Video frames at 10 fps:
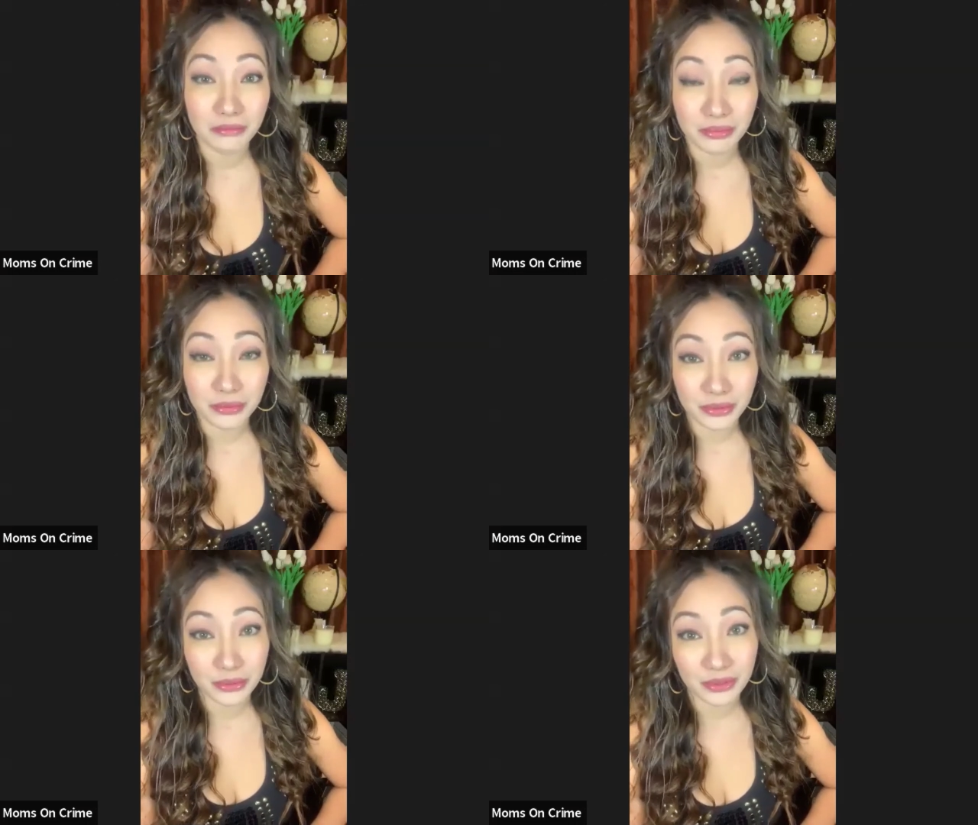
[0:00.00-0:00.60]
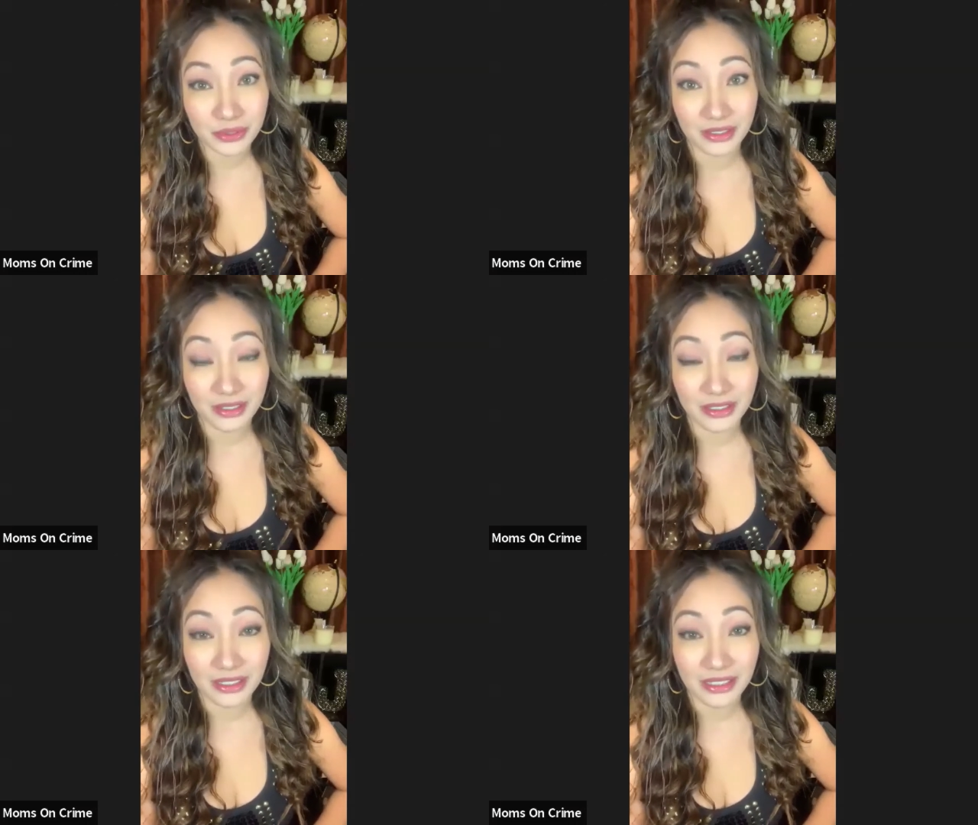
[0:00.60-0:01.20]

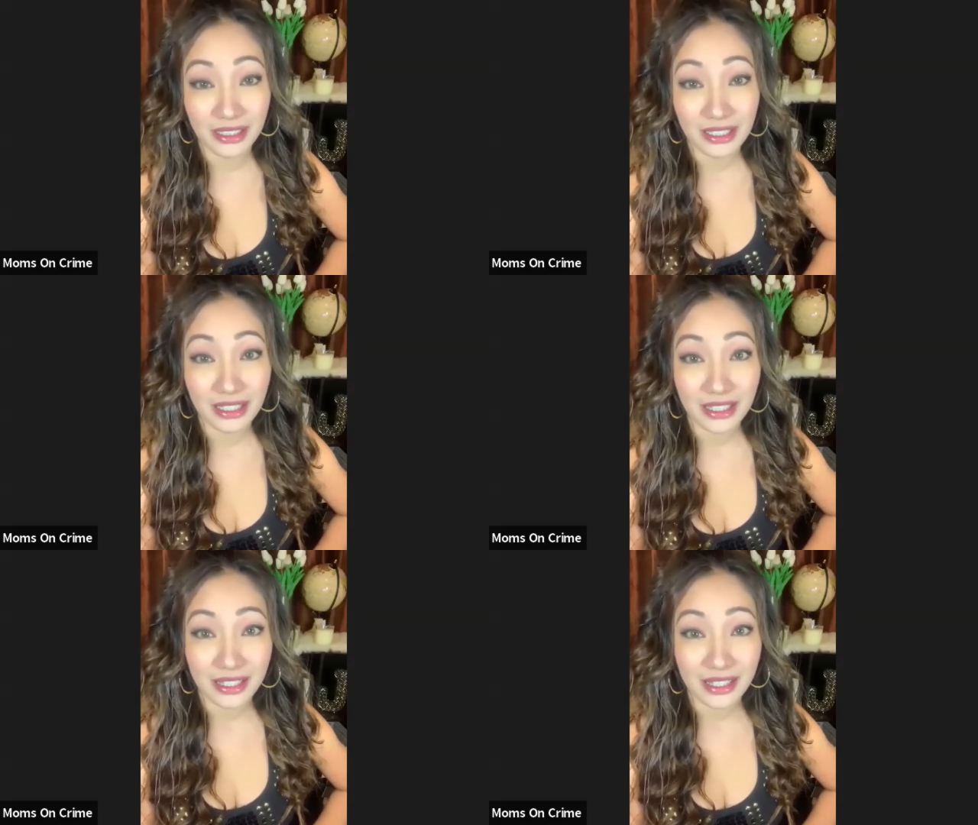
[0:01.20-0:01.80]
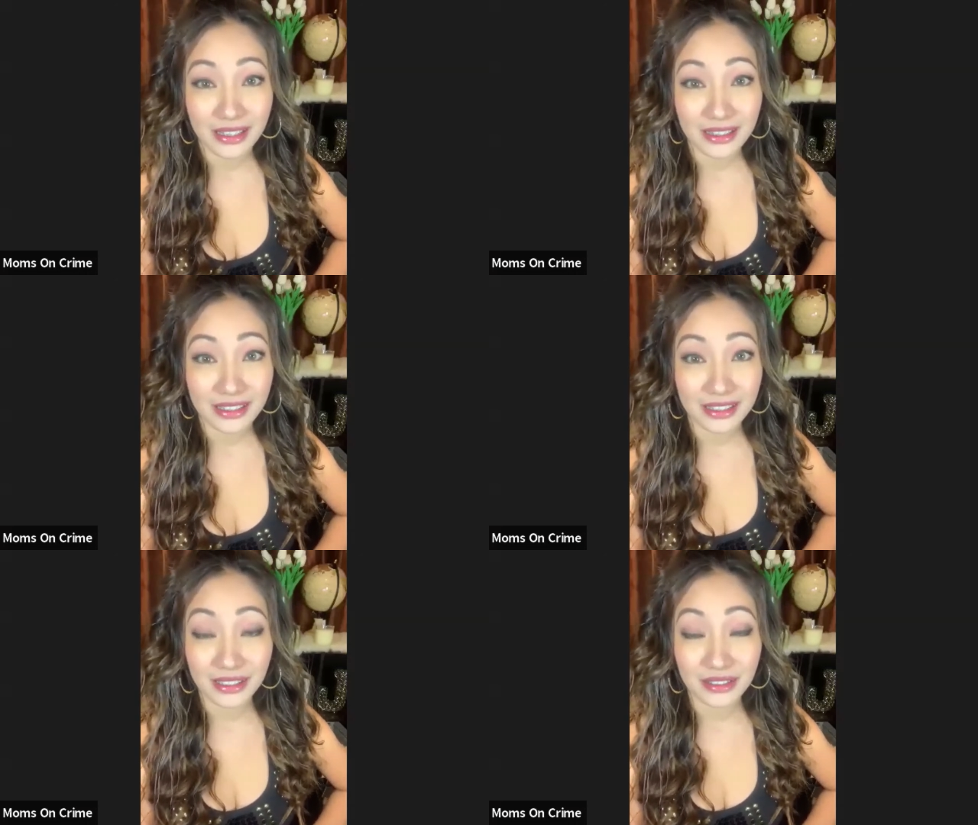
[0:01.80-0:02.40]
brutal.
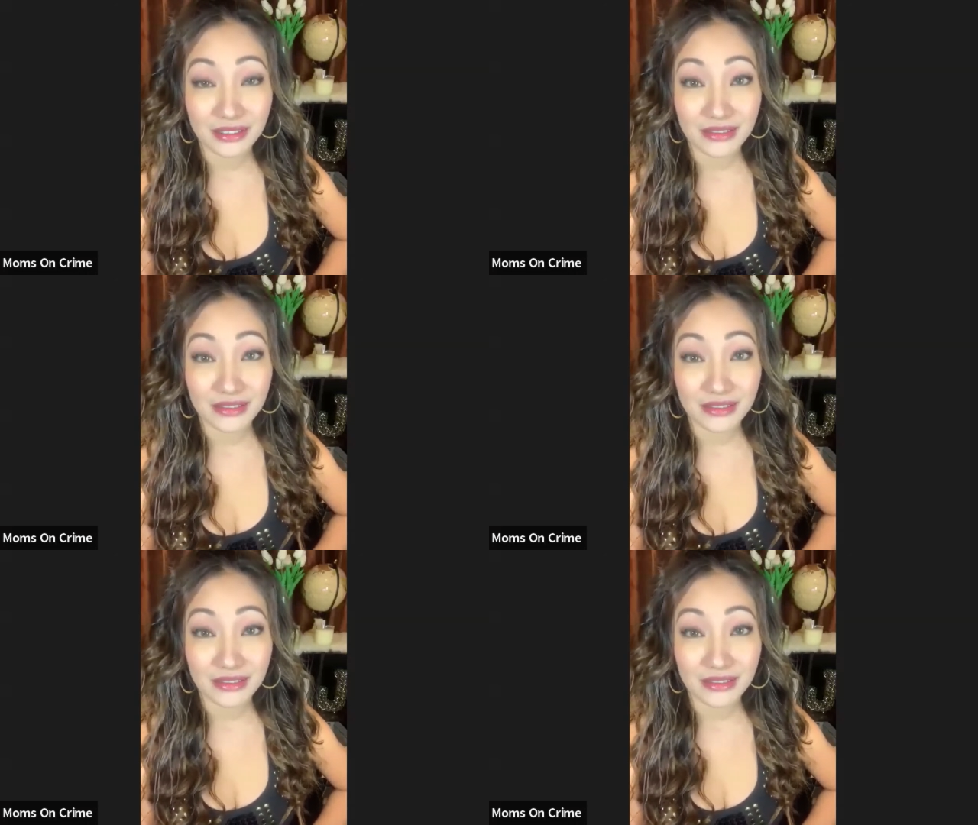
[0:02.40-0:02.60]
Like,